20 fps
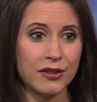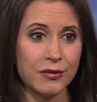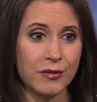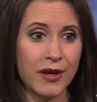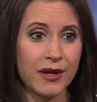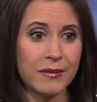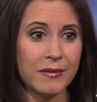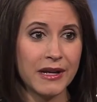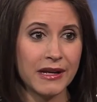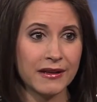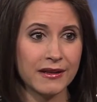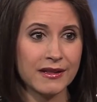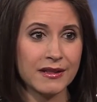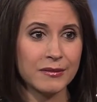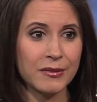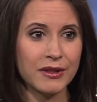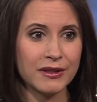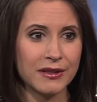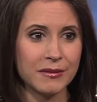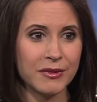you want to make this a
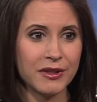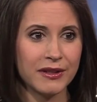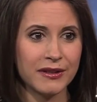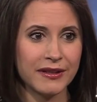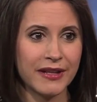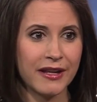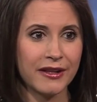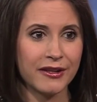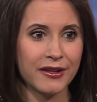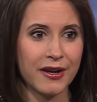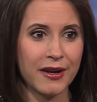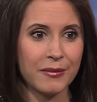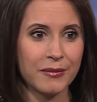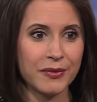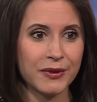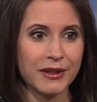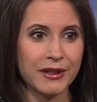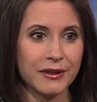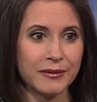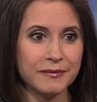multi-million dollar
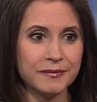company.